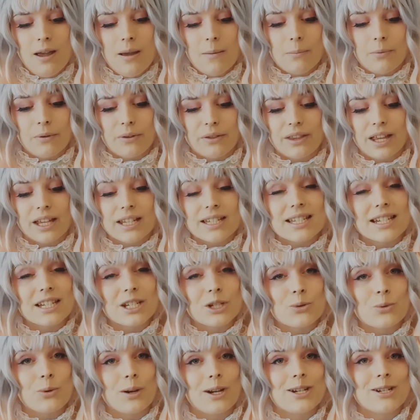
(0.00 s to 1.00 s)
that that
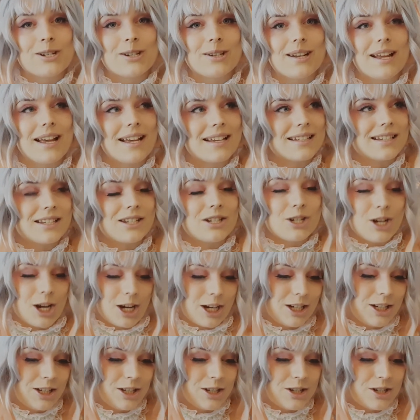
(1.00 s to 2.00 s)
situation has
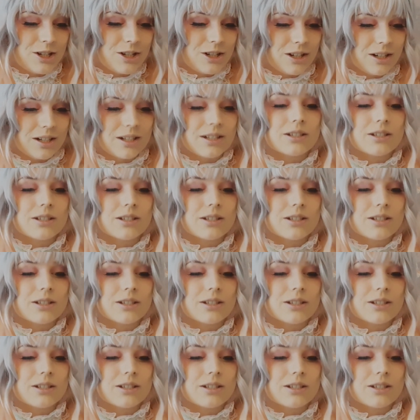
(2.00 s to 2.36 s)
changed.